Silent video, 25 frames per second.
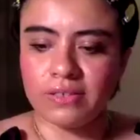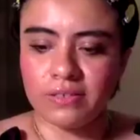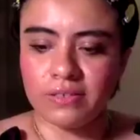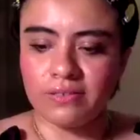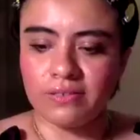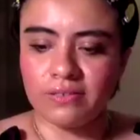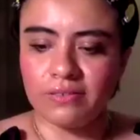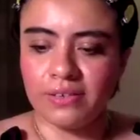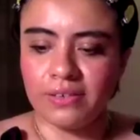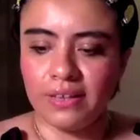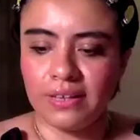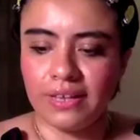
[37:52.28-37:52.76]
to
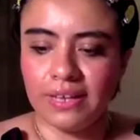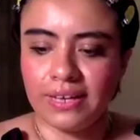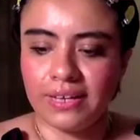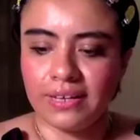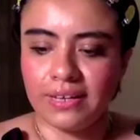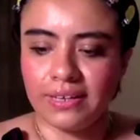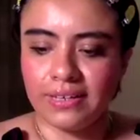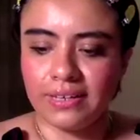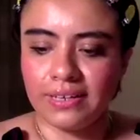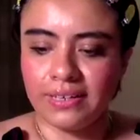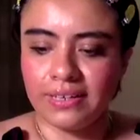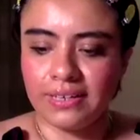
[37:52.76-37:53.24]
feel
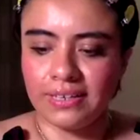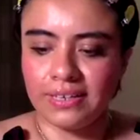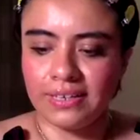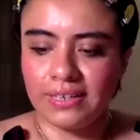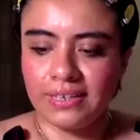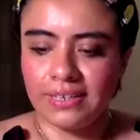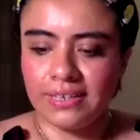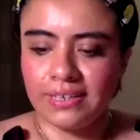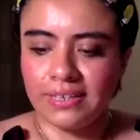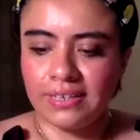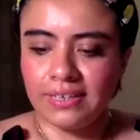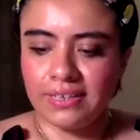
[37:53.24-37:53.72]
like
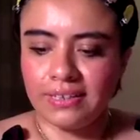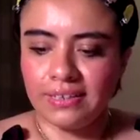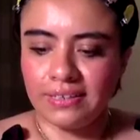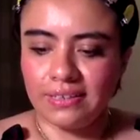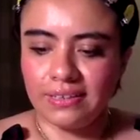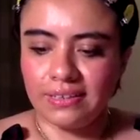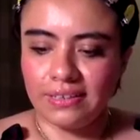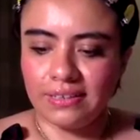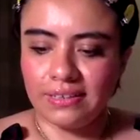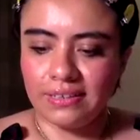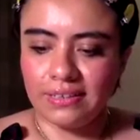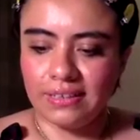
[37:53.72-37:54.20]

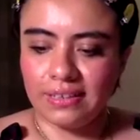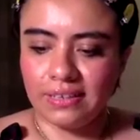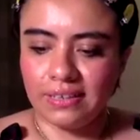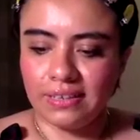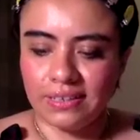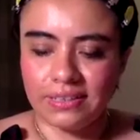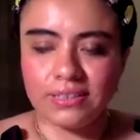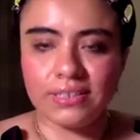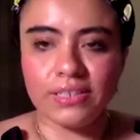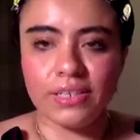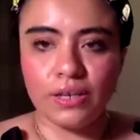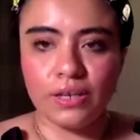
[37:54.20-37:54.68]
a
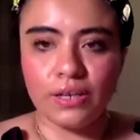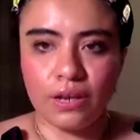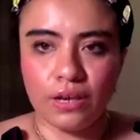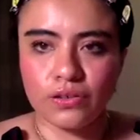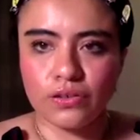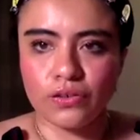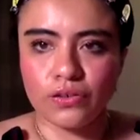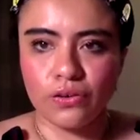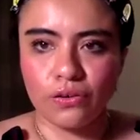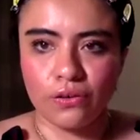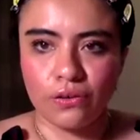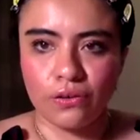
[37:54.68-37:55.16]

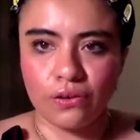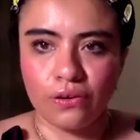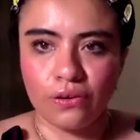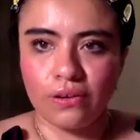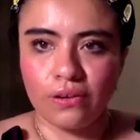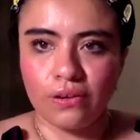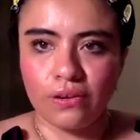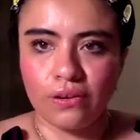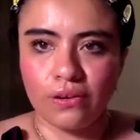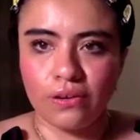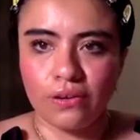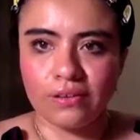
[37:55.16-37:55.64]
teenage
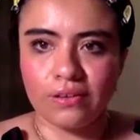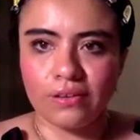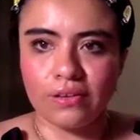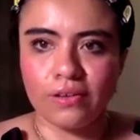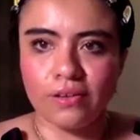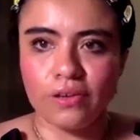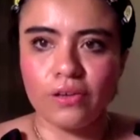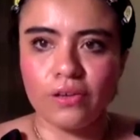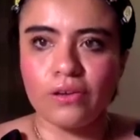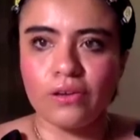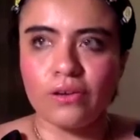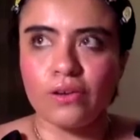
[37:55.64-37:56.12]
girl
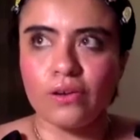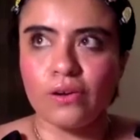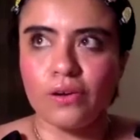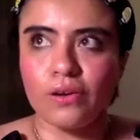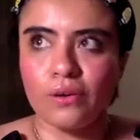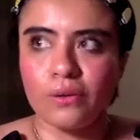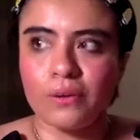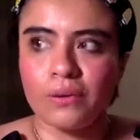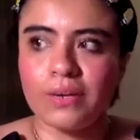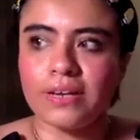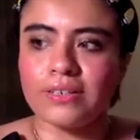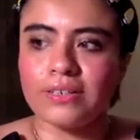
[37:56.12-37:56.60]

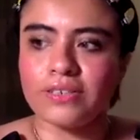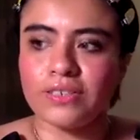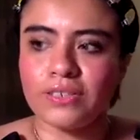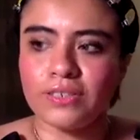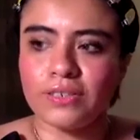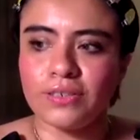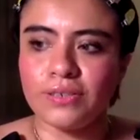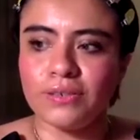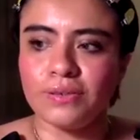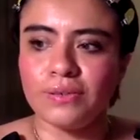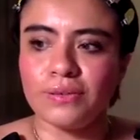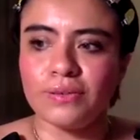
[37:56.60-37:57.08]
going
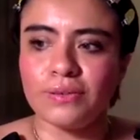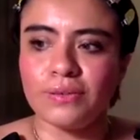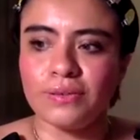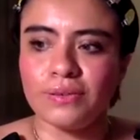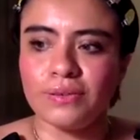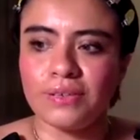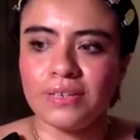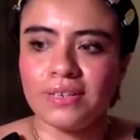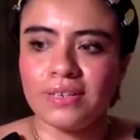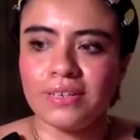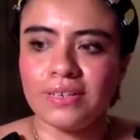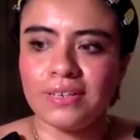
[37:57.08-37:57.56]
to
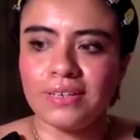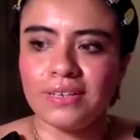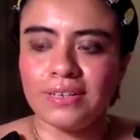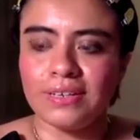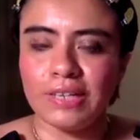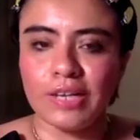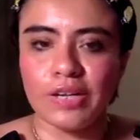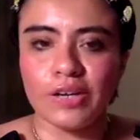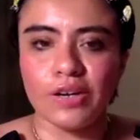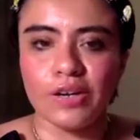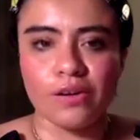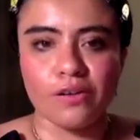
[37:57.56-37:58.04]

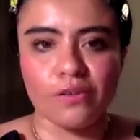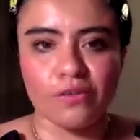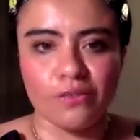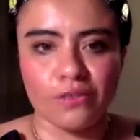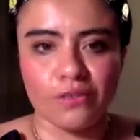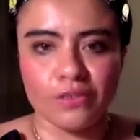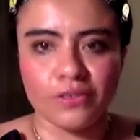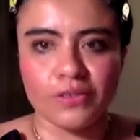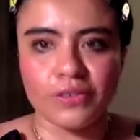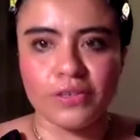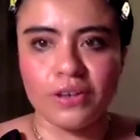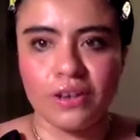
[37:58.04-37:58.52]
like her
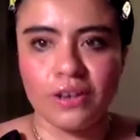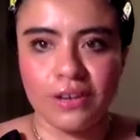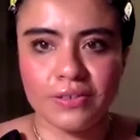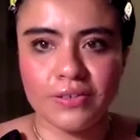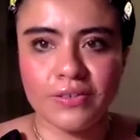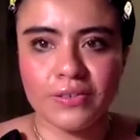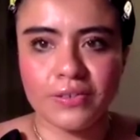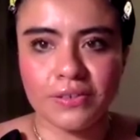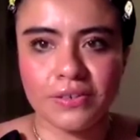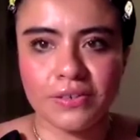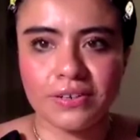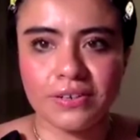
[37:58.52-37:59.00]
first
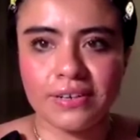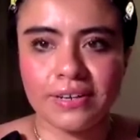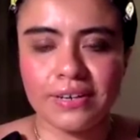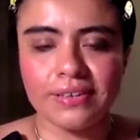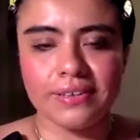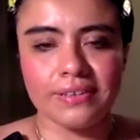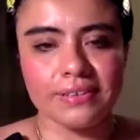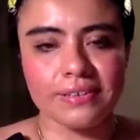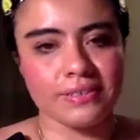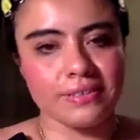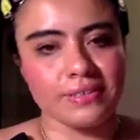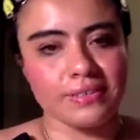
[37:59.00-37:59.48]
concert and
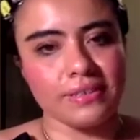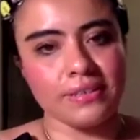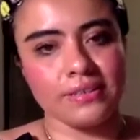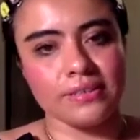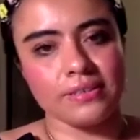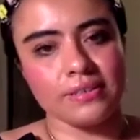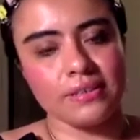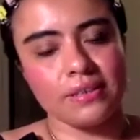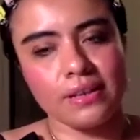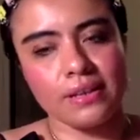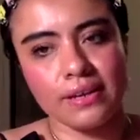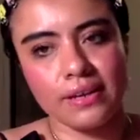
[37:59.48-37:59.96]
listening
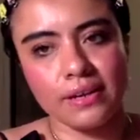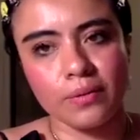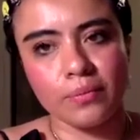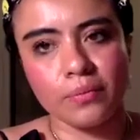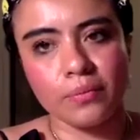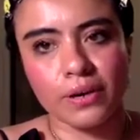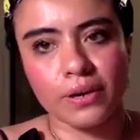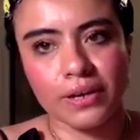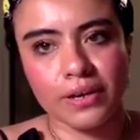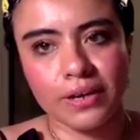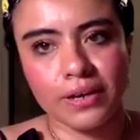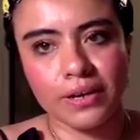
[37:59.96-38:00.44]
to like a
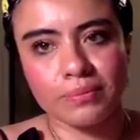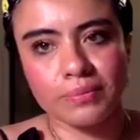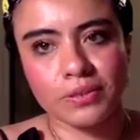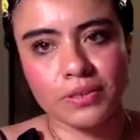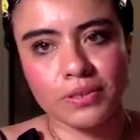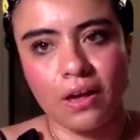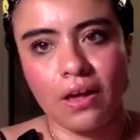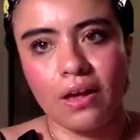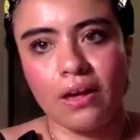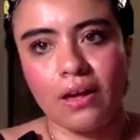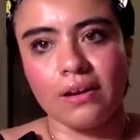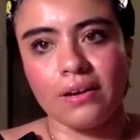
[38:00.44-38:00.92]
breakup
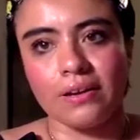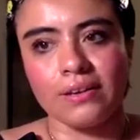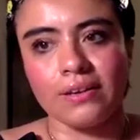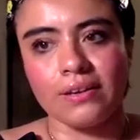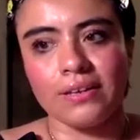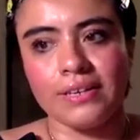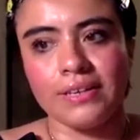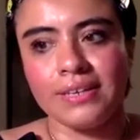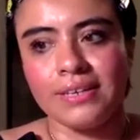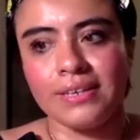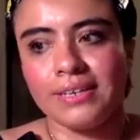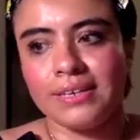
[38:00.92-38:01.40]
song,
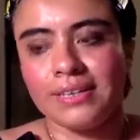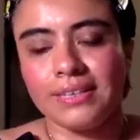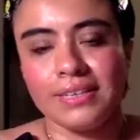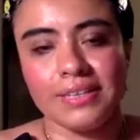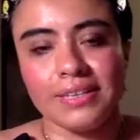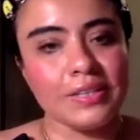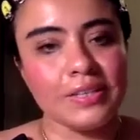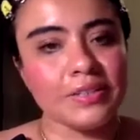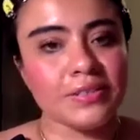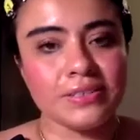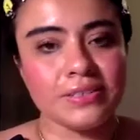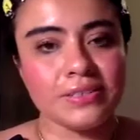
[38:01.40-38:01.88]

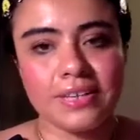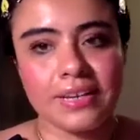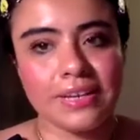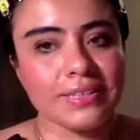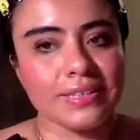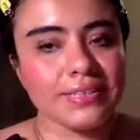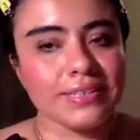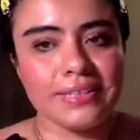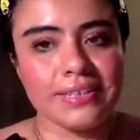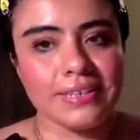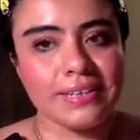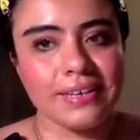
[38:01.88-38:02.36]
just like
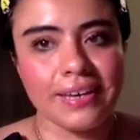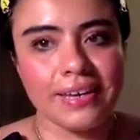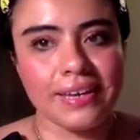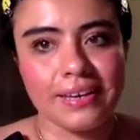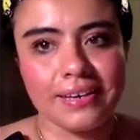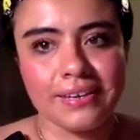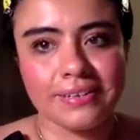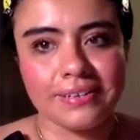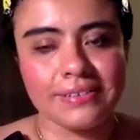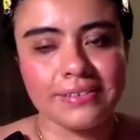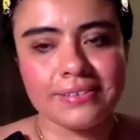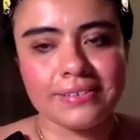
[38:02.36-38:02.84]

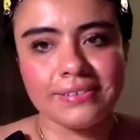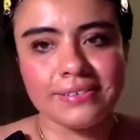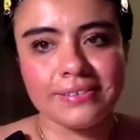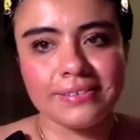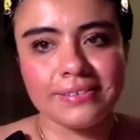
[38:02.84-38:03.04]
singing,